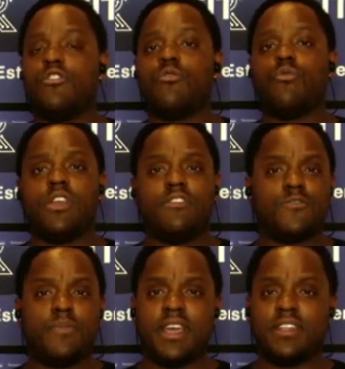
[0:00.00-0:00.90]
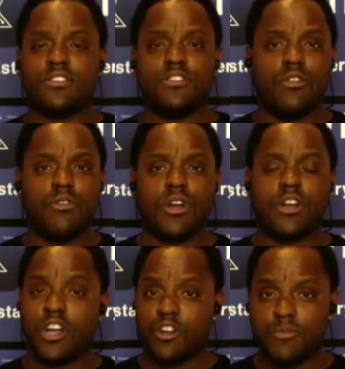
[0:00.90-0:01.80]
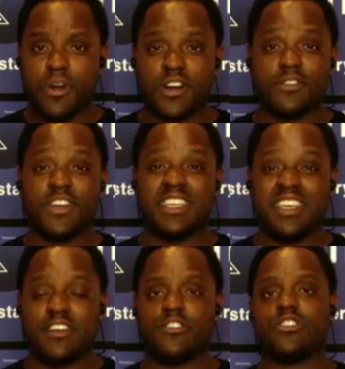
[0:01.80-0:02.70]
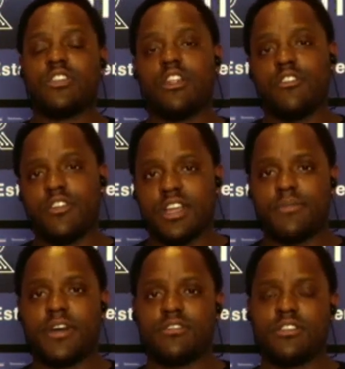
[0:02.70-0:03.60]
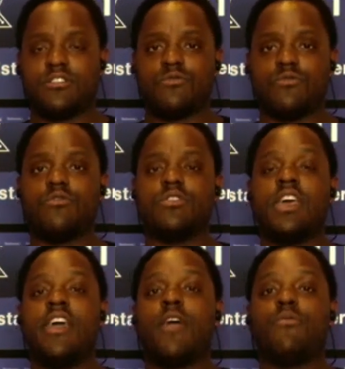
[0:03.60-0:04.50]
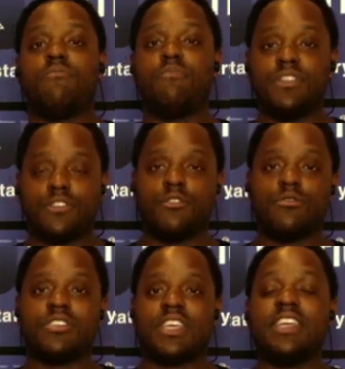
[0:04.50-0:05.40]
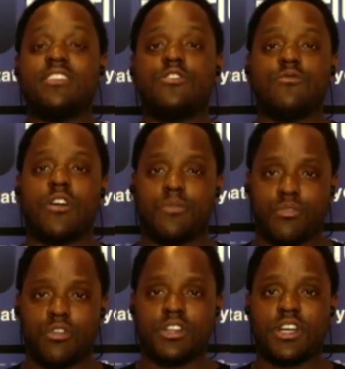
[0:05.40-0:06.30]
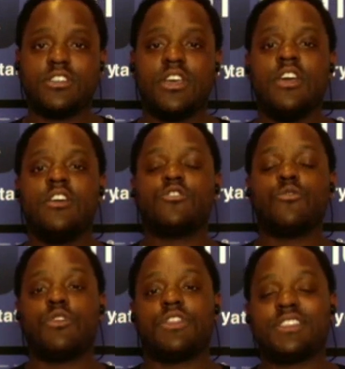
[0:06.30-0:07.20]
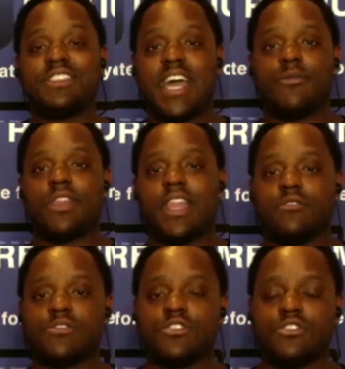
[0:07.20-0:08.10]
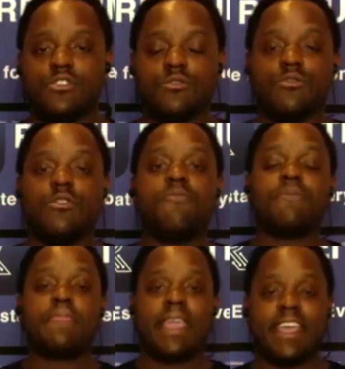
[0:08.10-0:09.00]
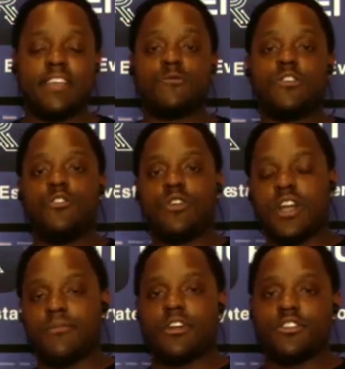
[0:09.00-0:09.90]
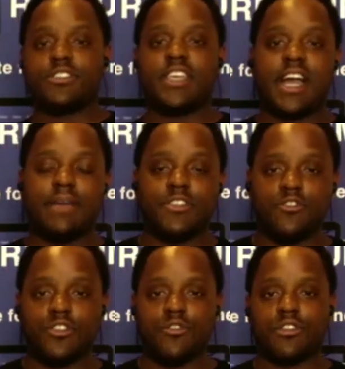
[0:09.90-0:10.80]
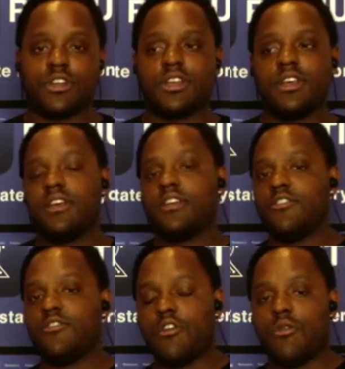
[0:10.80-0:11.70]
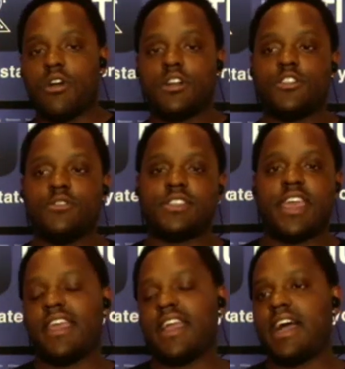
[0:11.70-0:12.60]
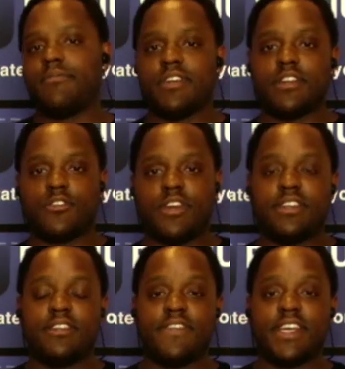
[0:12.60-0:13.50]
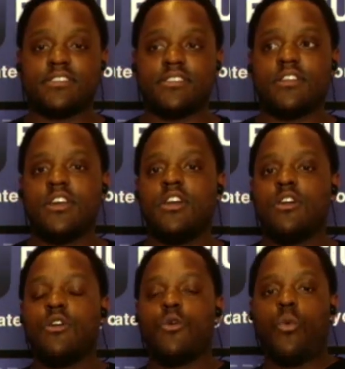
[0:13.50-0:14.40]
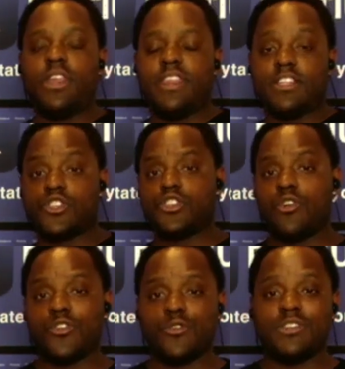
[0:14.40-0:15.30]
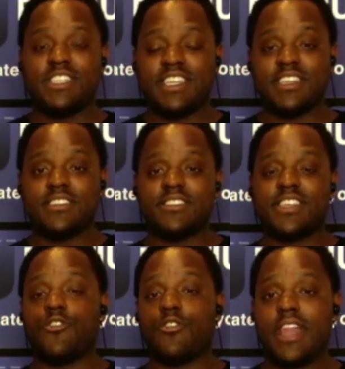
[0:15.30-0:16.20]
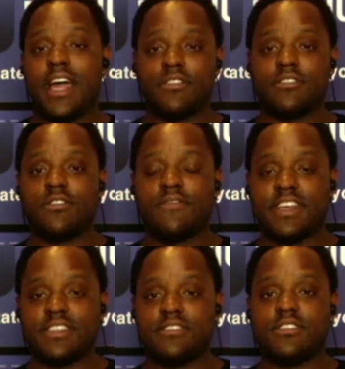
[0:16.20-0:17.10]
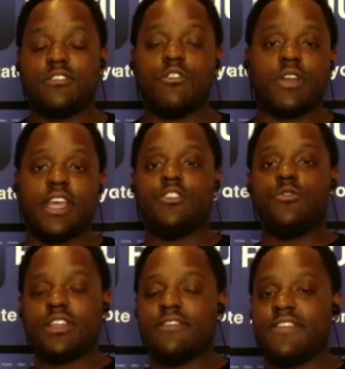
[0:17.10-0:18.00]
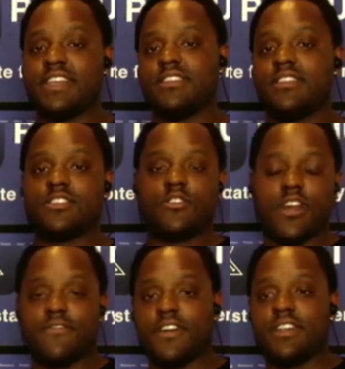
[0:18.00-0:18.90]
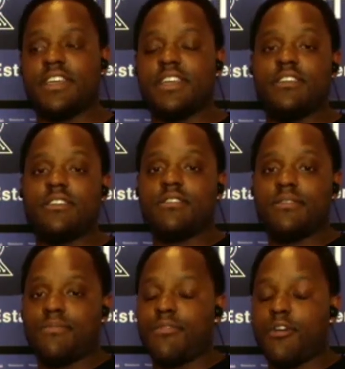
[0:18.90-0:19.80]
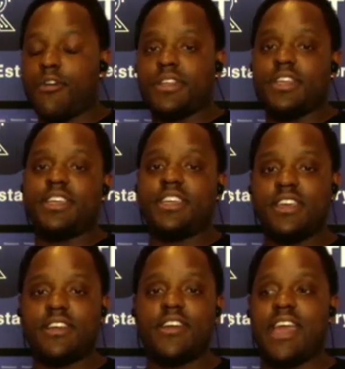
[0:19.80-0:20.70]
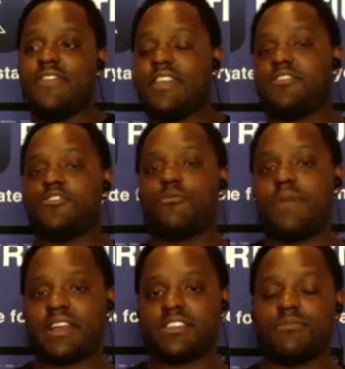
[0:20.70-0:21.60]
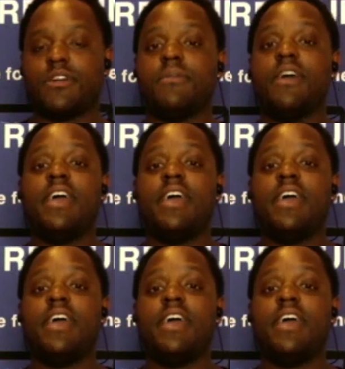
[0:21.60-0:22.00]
We spent, a good part of a year just learning about these rules, and we built those into our product. So what this now allows you is when you come on, you say, I'm in New York, you go on, you say, I'm an unaccredited investor. We then show you deals that you're allowed to invest in. Okay, you can invest in this crowdfunding property here, and this is your maximum.